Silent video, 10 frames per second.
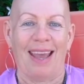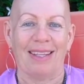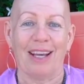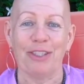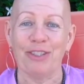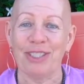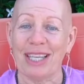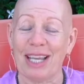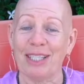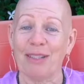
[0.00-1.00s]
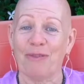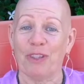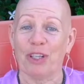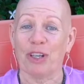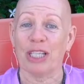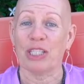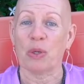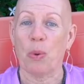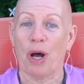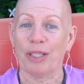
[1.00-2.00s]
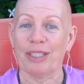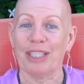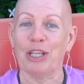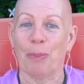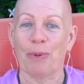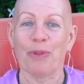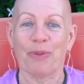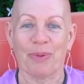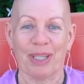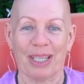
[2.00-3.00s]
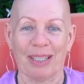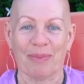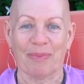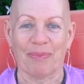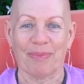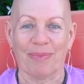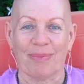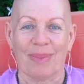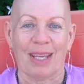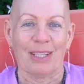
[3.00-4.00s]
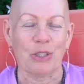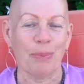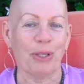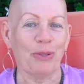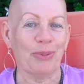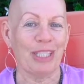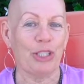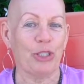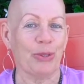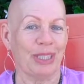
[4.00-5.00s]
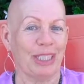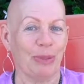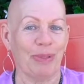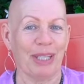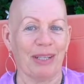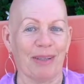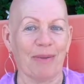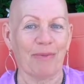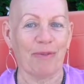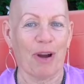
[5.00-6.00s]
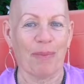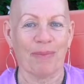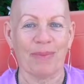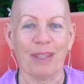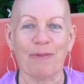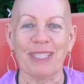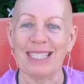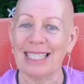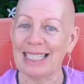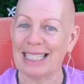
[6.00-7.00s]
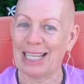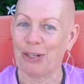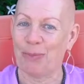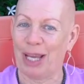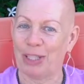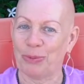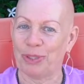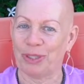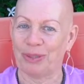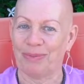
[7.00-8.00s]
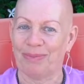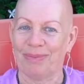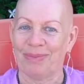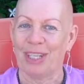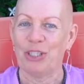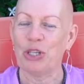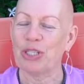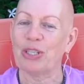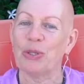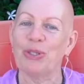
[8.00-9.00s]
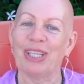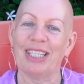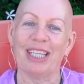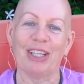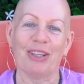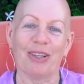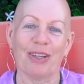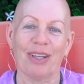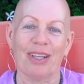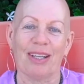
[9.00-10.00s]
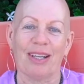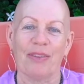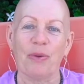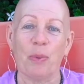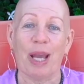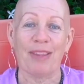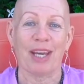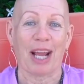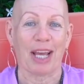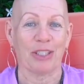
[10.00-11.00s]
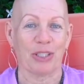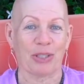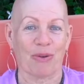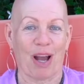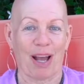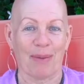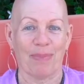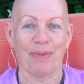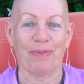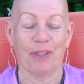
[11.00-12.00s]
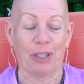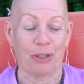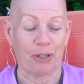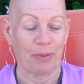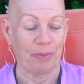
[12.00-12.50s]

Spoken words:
And understanding fear is quality number 3. So I'm going to read to you a little bit from the Facilitator Manual, just so you can hear the way that I describe fear.